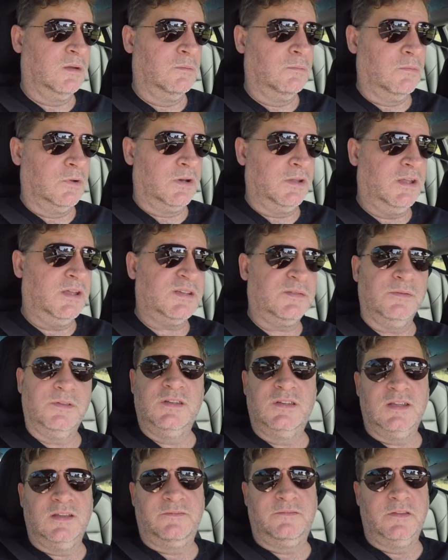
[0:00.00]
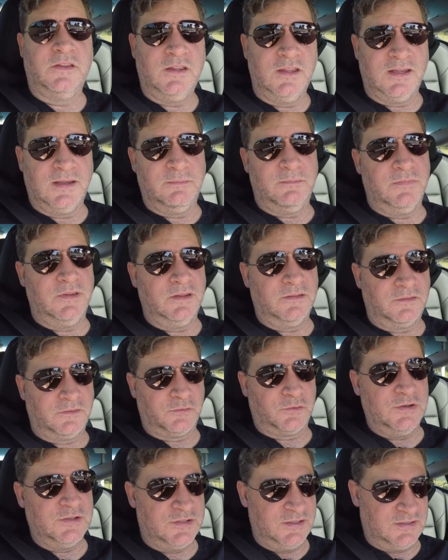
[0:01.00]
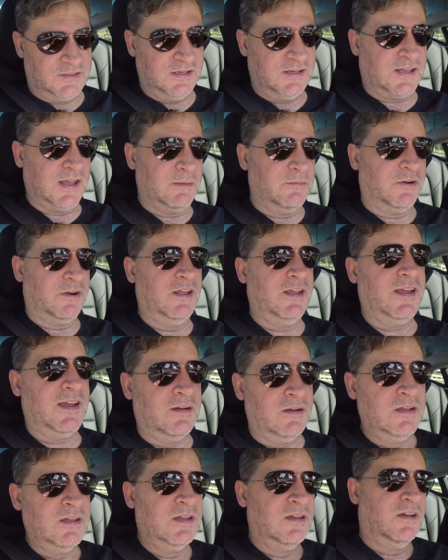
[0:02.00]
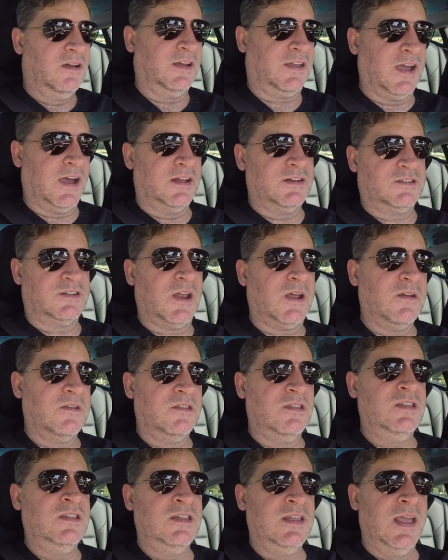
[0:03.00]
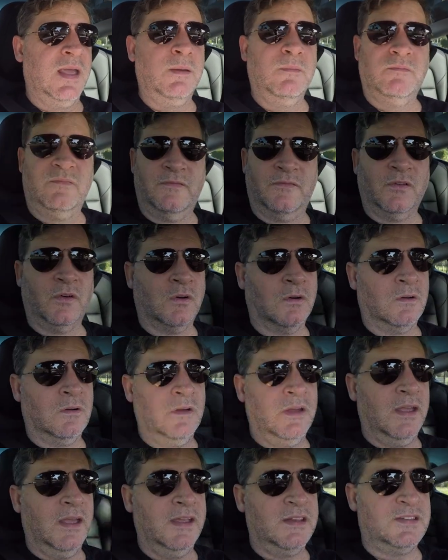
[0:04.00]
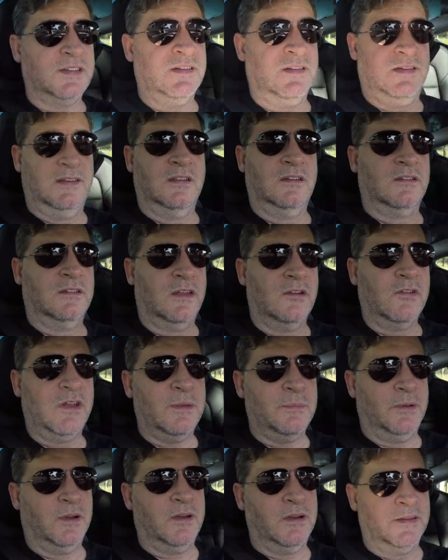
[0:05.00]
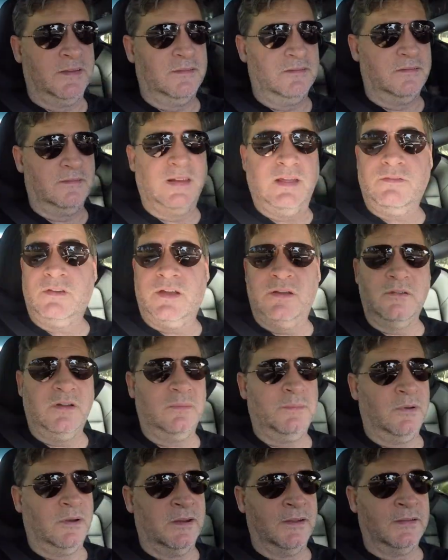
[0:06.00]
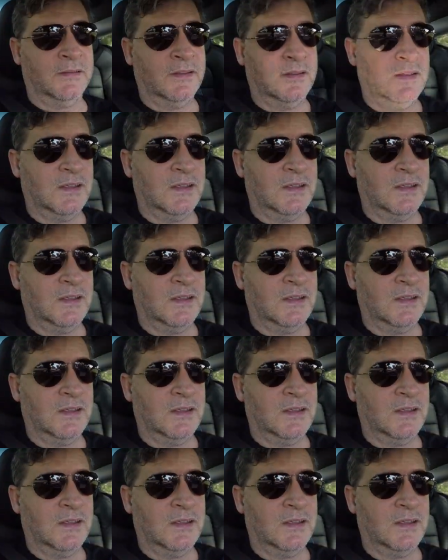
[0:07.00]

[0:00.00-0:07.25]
Well, I guess with the depth of the, uh, the 360 camera now, I can't show the M4 exiting on autopilot, navigate autopilot.